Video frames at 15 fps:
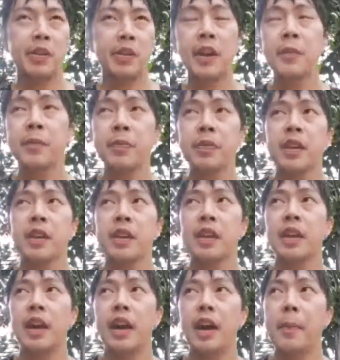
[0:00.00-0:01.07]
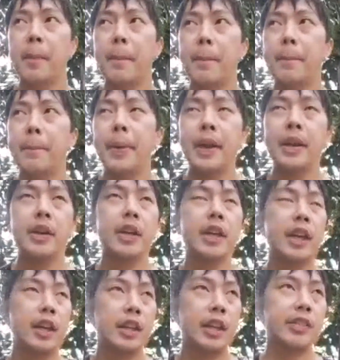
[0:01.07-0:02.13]
Okay, but
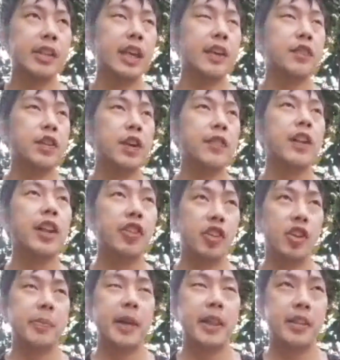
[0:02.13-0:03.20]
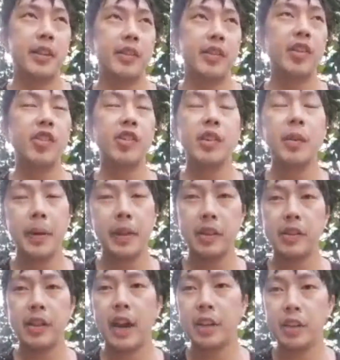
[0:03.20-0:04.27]
let's say if you have a legit method, such as the
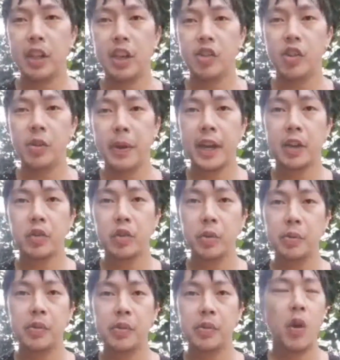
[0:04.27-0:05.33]
methods that I teach in my groups,